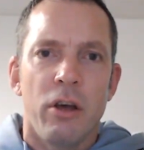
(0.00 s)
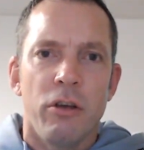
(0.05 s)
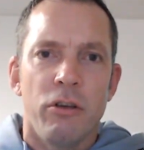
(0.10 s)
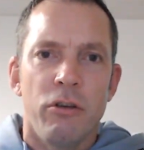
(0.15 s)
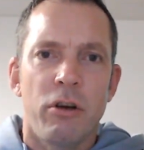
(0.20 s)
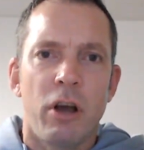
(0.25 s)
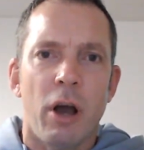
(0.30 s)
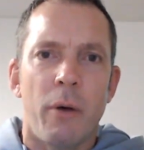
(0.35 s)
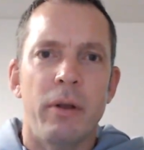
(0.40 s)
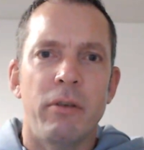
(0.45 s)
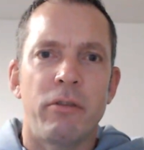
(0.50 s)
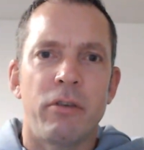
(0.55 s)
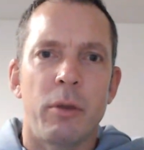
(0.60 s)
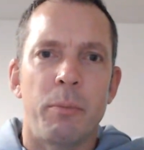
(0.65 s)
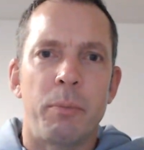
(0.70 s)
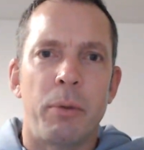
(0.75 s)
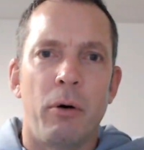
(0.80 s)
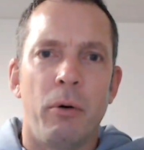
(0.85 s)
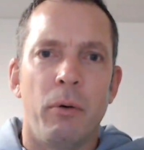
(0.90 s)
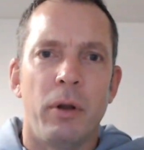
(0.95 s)
You go into the
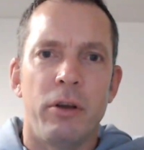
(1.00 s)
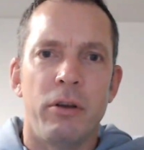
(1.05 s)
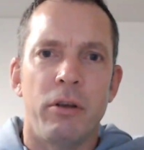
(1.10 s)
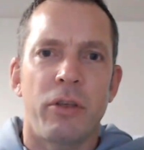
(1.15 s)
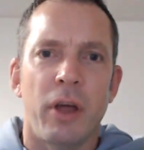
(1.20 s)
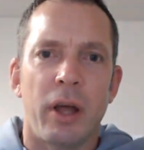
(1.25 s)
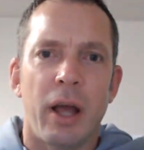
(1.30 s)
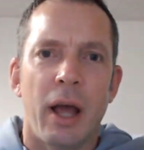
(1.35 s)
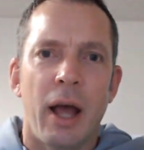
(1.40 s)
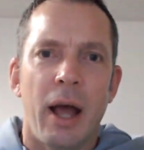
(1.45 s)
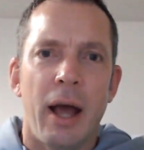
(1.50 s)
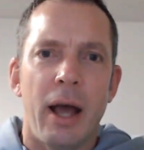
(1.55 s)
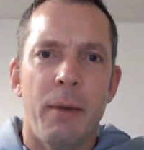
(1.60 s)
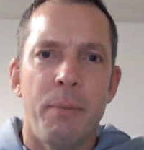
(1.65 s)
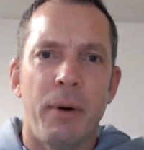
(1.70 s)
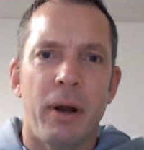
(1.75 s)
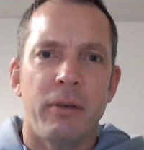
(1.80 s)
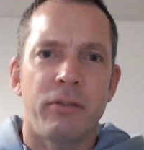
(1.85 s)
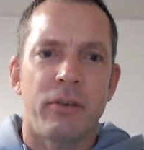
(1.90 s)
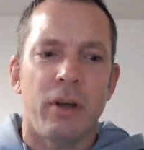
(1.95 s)
pool and you think, hey
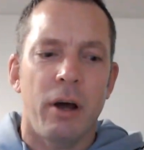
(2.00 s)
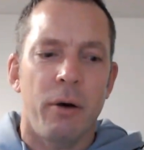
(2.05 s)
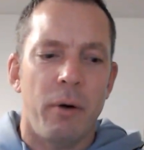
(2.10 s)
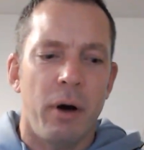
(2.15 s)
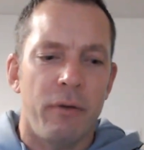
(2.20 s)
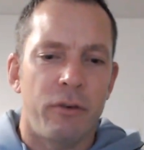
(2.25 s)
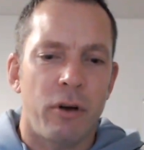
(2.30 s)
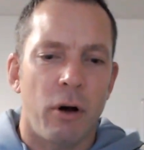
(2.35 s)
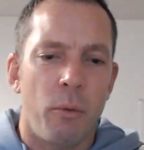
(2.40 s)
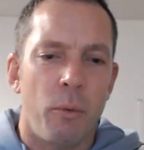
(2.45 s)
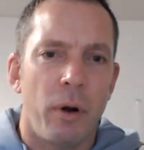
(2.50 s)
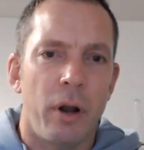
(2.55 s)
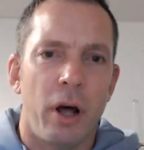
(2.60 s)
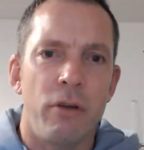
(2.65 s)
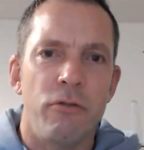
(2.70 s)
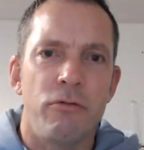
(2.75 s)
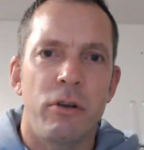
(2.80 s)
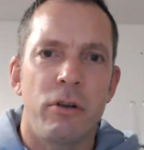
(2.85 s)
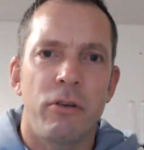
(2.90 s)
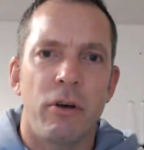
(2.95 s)
presto, I've got
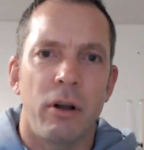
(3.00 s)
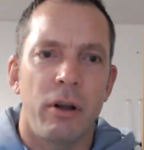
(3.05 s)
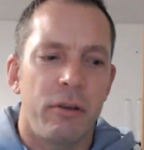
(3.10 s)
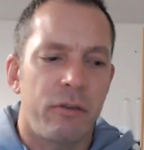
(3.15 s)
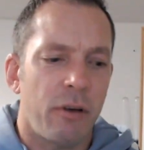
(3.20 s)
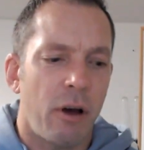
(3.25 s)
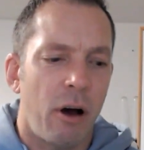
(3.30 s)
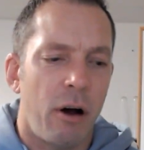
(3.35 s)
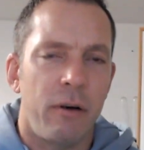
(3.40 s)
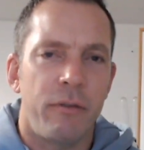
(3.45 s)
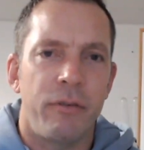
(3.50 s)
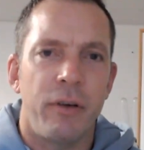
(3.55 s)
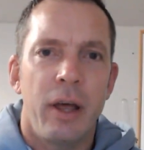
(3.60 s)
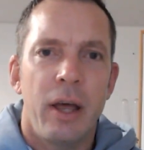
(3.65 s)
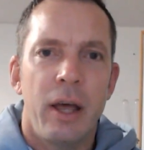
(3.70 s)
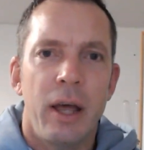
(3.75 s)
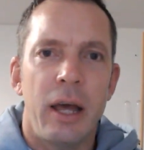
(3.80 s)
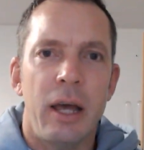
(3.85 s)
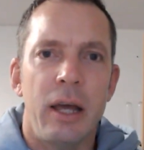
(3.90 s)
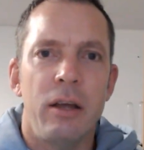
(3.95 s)
$100 of
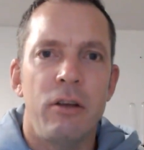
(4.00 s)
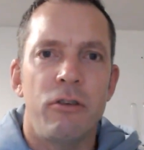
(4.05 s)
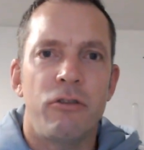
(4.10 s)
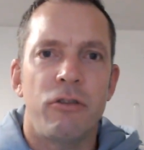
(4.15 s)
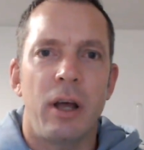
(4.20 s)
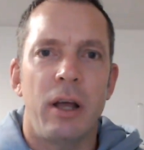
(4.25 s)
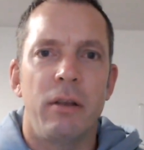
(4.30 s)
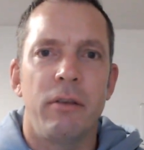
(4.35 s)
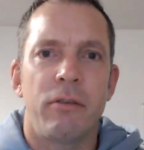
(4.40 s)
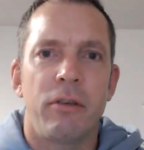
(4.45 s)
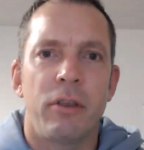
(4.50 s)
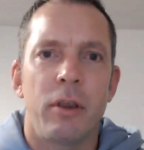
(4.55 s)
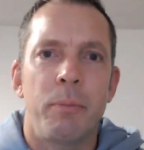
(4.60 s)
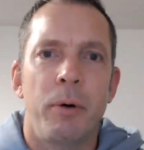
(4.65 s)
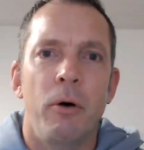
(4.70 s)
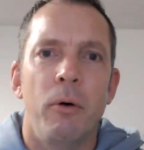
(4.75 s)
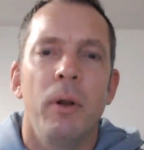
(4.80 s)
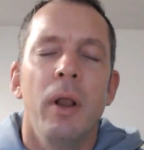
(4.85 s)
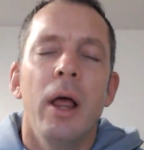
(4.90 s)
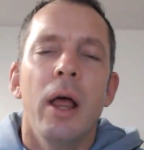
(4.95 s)
each into the
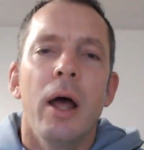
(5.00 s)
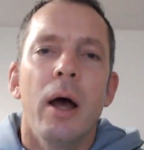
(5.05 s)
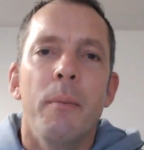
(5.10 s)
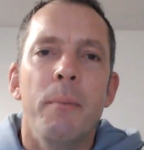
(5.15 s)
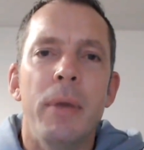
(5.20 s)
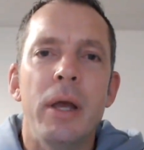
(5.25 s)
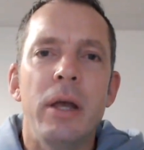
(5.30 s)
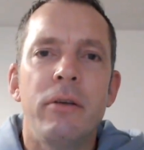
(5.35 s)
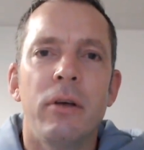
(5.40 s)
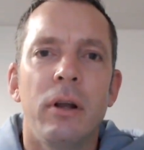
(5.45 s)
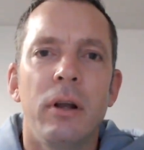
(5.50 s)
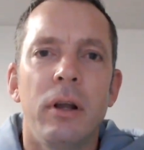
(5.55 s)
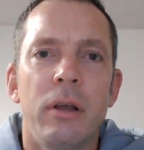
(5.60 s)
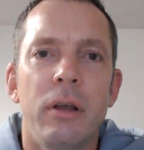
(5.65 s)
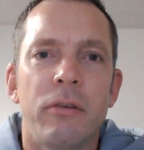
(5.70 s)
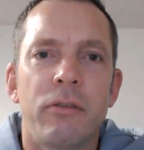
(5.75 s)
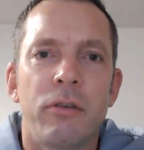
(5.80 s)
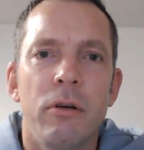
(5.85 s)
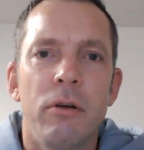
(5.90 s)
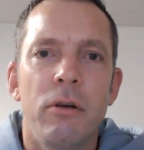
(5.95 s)
pool. Immediately,
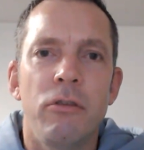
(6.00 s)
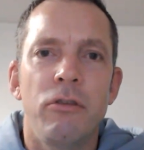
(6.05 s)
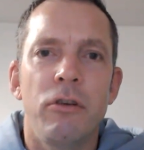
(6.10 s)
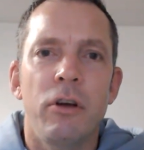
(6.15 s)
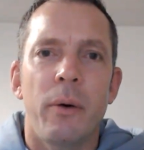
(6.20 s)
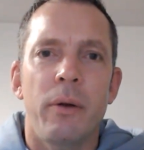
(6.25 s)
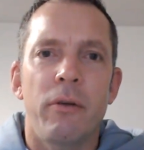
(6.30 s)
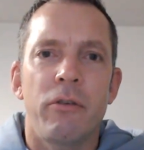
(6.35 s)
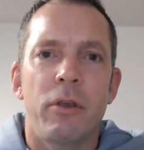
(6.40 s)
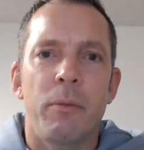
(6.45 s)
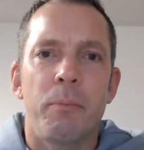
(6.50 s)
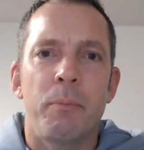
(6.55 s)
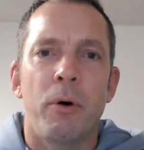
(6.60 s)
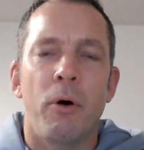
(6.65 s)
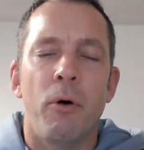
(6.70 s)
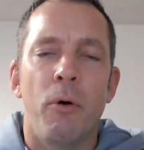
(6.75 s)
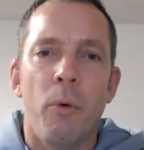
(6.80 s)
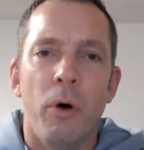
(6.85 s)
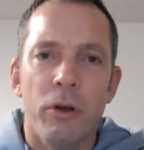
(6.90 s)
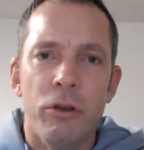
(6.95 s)
as soon as you go into the
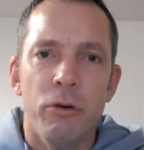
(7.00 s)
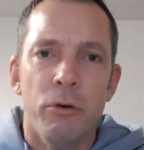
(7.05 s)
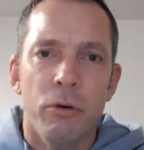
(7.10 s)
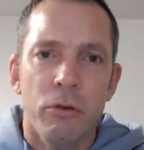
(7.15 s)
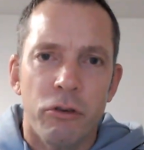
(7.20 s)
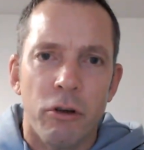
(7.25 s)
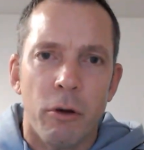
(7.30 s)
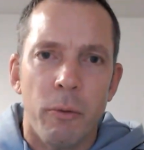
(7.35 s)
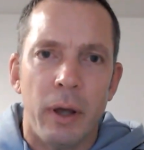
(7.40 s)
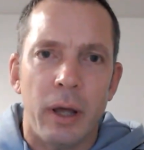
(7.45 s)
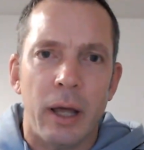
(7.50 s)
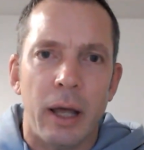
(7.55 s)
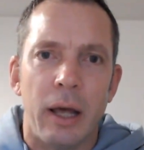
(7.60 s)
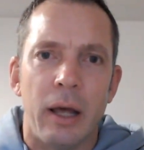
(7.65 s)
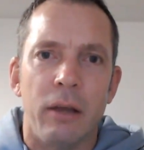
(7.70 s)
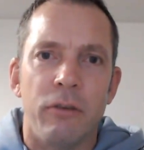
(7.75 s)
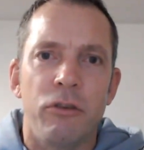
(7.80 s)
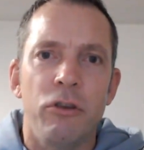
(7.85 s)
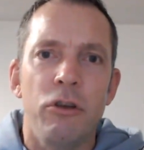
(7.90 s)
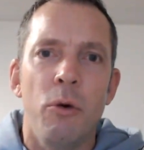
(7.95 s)
pool, what you're doing
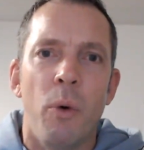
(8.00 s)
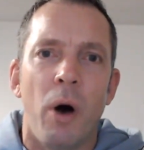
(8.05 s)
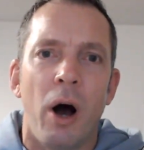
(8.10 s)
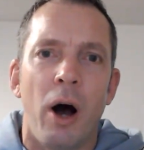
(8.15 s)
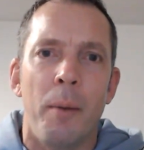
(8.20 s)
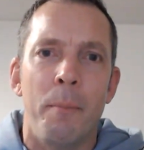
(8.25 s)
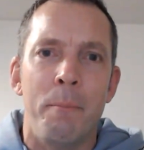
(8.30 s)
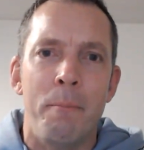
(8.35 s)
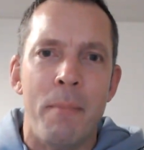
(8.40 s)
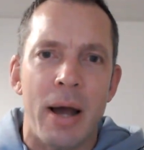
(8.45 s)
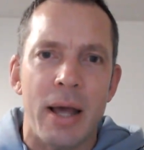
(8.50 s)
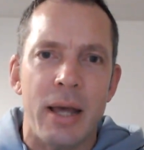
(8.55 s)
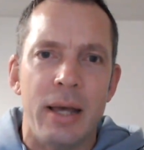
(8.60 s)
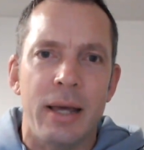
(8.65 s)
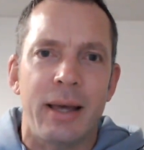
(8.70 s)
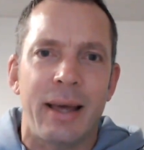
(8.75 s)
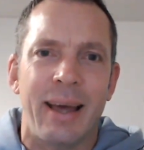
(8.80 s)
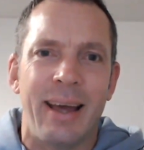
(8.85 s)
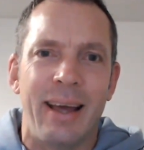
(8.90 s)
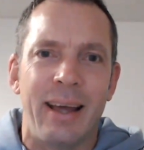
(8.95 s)
is you are
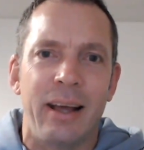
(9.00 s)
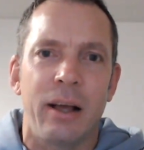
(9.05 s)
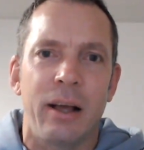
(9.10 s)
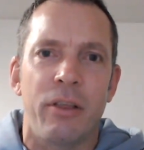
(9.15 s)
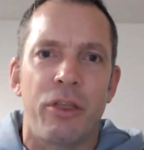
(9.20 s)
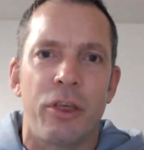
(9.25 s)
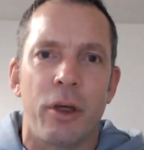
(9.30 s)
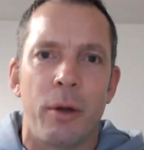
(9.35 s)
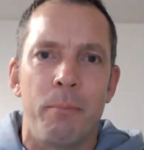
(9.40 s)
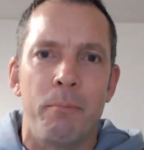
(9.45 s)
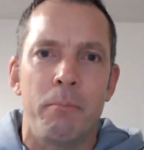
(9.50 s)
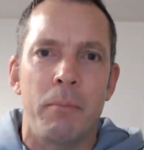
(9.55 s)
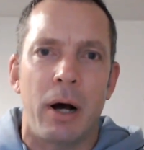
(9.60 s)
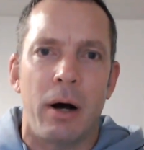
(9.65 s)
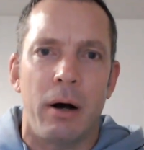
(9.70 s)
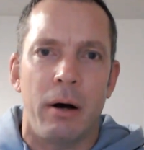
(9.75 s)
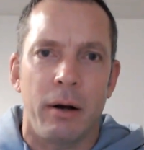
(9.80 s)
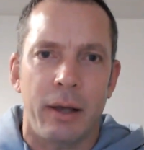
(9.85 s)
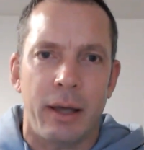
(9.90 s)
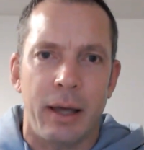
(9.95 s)
making the
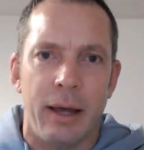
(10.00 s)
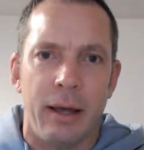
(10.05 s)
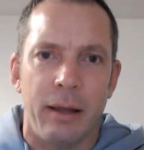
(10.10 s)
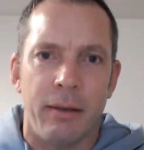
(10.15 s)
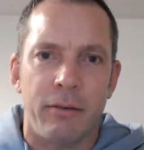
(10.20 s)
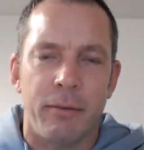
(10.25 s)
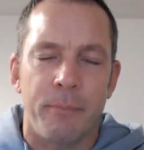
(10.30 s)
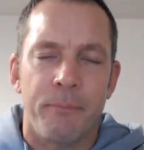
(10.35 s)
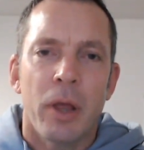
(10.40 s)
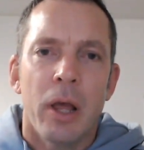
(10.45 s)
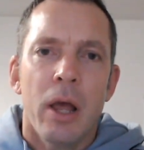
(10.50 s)
market.